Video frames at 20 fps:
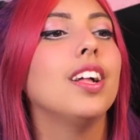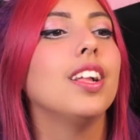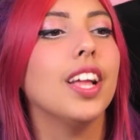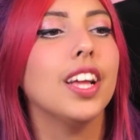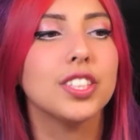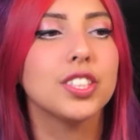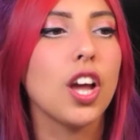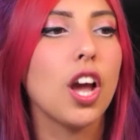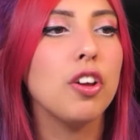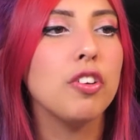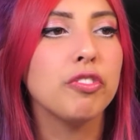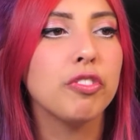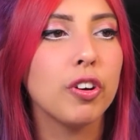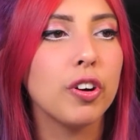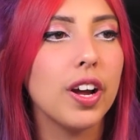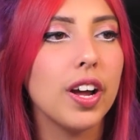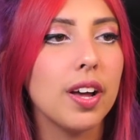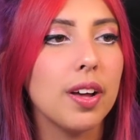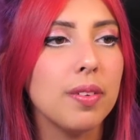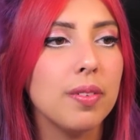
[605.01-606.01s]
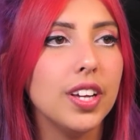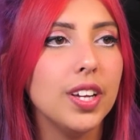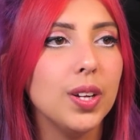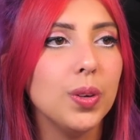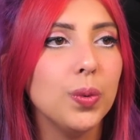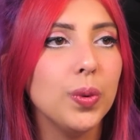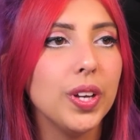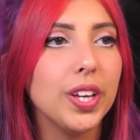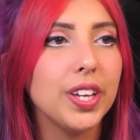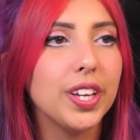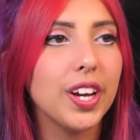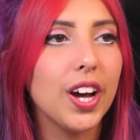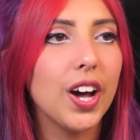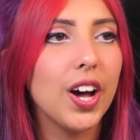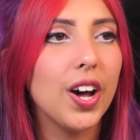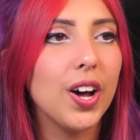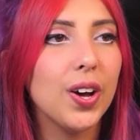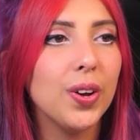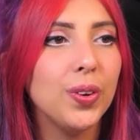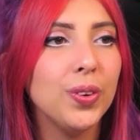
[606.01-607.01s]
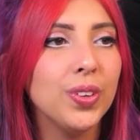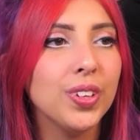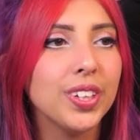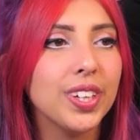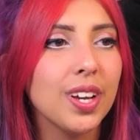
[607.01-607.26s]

Let's go for it. Here we go.